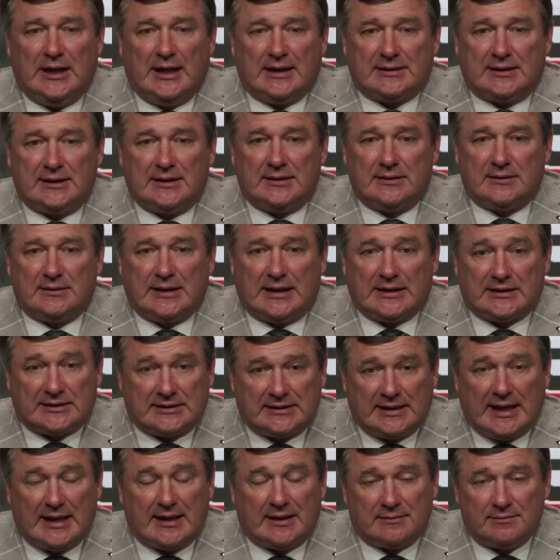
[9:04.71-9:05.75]
I think that's
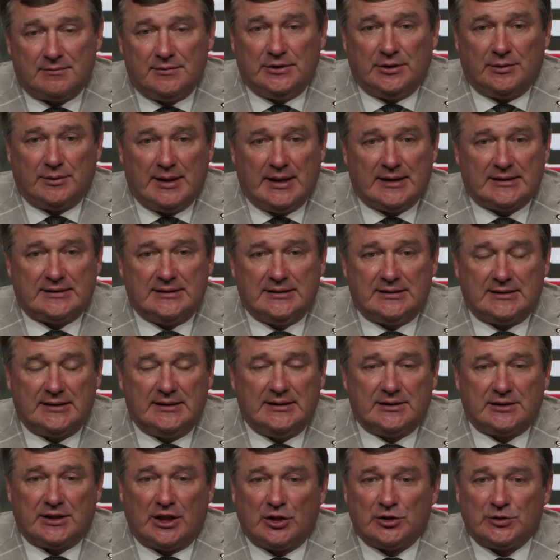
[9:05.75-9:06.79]
kind of, you know, SEC
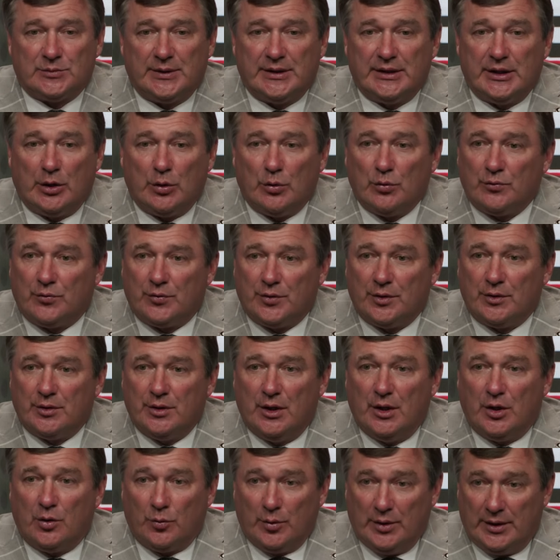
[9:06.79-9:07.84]
has always been known for
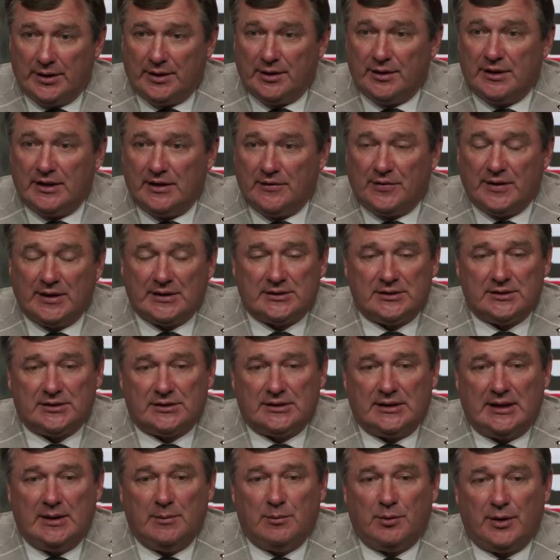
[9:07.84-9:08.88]
really good defenses,
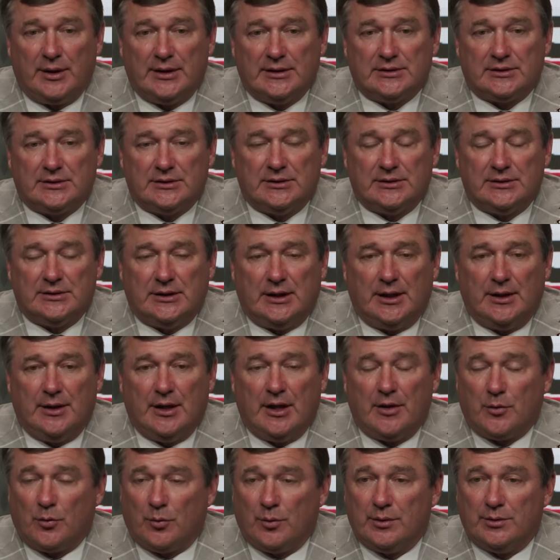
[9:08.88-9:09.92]
and he brings
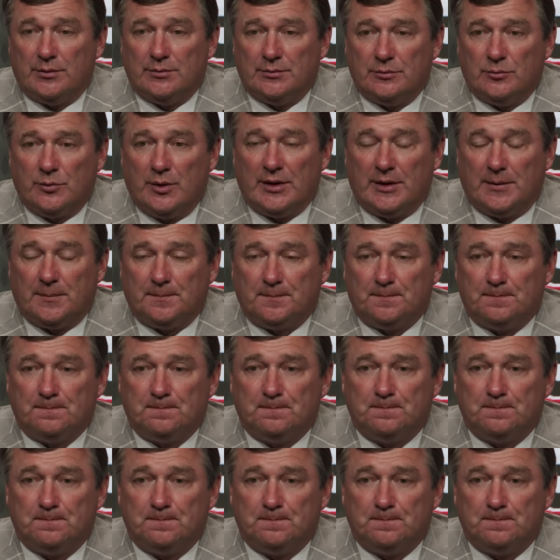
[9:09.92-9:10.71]
another one with him.